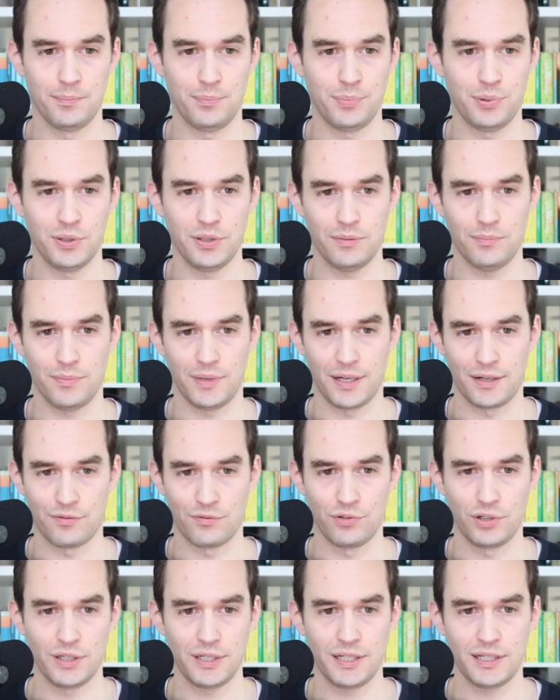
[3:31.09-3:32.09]
put my
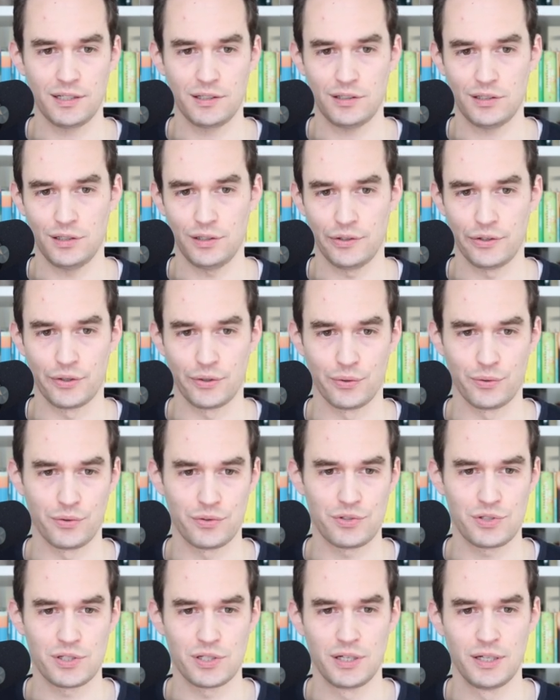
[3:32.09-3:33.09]
running
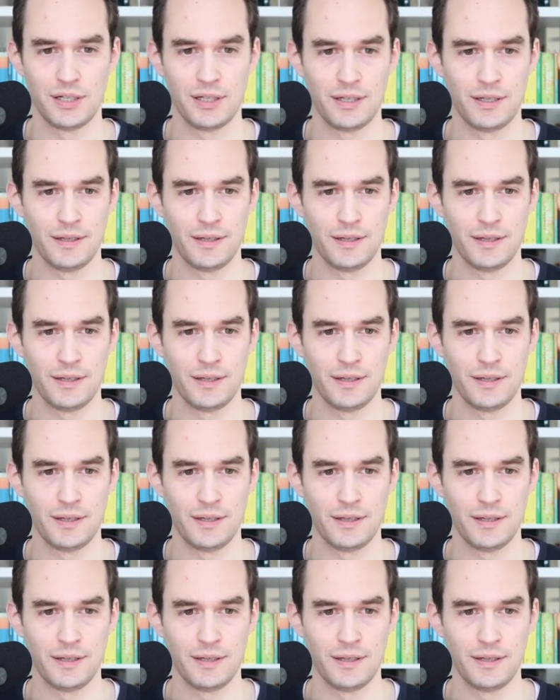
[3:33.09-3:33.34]
clothes